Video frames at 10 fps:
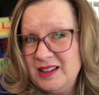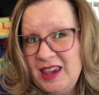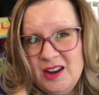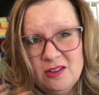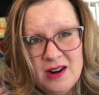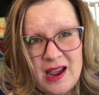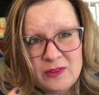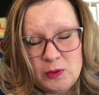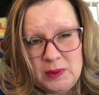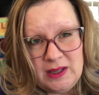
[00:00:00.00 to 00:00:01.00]
You don't
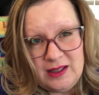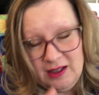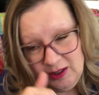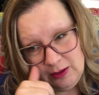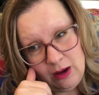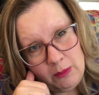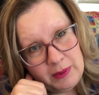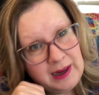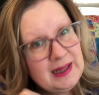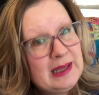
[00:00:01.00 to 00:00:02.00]
have to be, you know, all
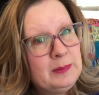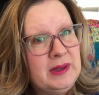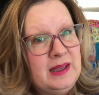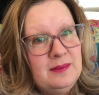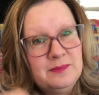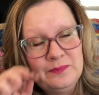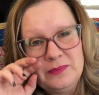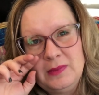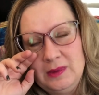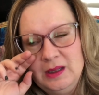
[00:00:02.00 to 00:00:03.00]
bright like me.
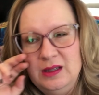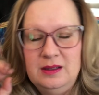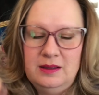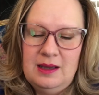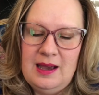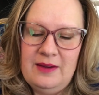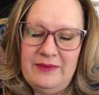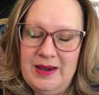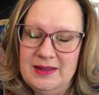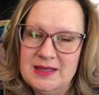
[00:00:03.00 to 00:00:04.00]
I
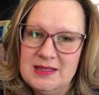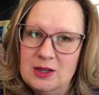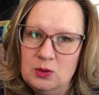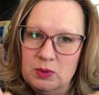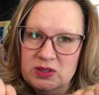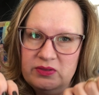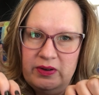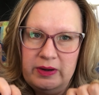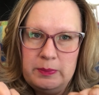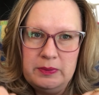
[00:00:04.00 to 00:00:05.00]
find the subtle ones
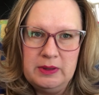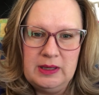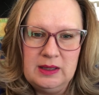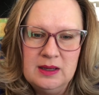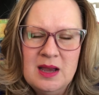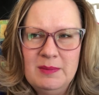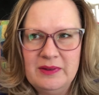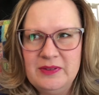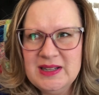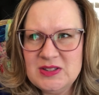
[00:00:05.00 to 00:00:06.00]
very pretty. My
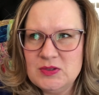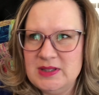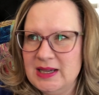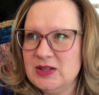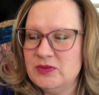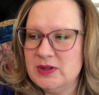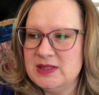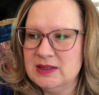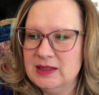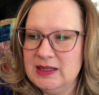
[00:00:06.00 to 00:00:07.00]
friend Suzanne
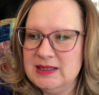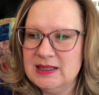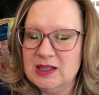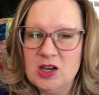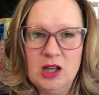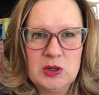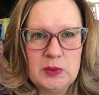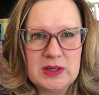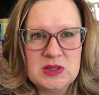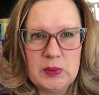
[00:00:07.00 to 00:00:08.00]
recently did a
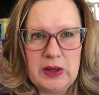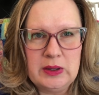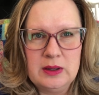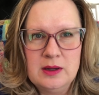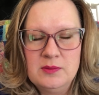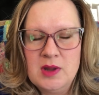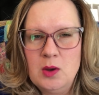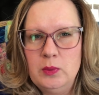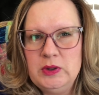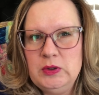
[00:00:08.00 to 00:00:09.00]
colorwork sweater
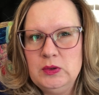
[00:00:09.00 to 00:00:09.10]
where